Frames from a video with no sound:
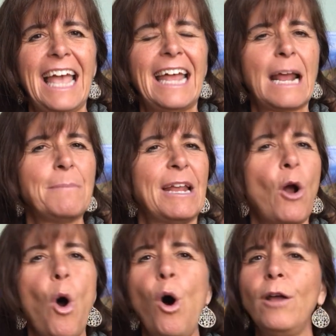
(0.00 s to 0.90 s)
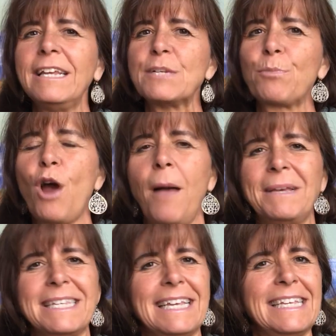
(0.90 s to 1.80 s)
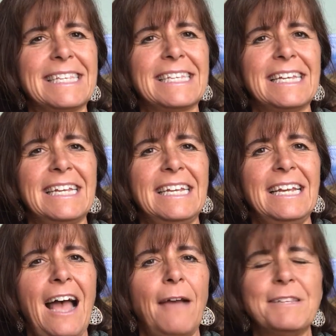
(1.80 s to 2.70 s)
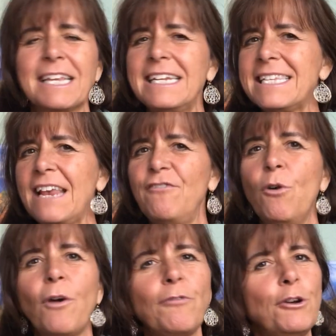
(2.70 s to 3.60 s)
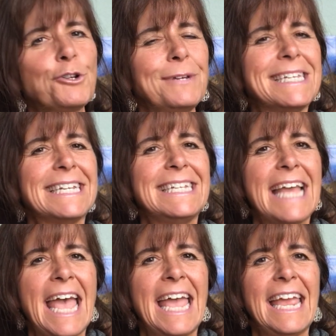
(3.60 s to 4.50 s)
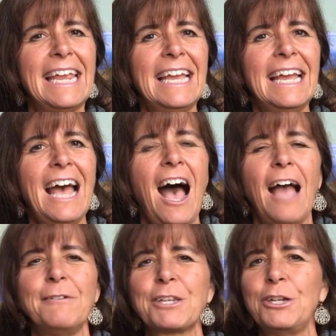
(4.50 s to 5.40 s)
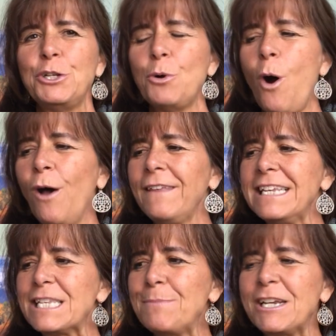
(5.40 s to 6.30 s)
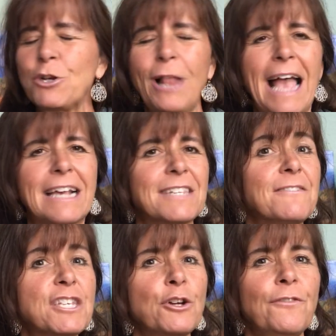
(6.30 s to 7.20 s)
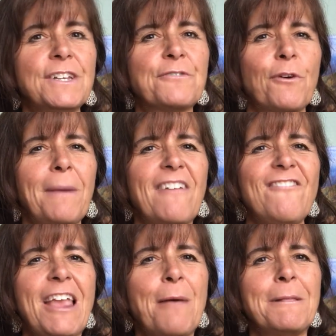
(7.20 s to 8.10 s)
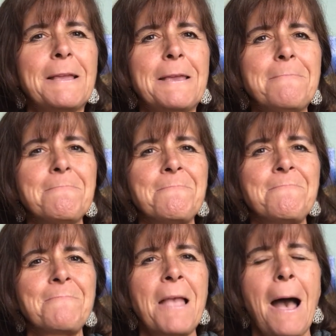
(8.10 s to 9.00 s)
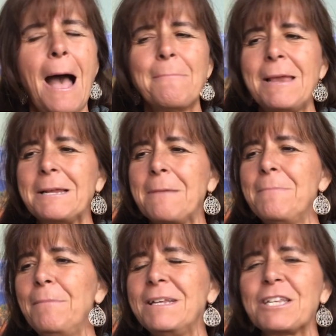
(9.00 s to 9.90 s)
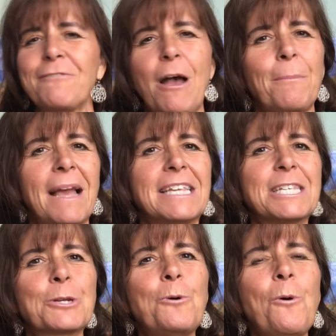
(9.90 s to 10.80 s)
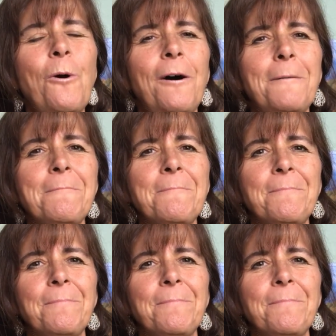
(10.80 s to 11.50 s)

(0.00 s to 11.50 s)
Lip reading: And I made all these promises. I was going to say 4 rosaries a day. I was going to do all these special acts of service for my family. I made commitments around my school.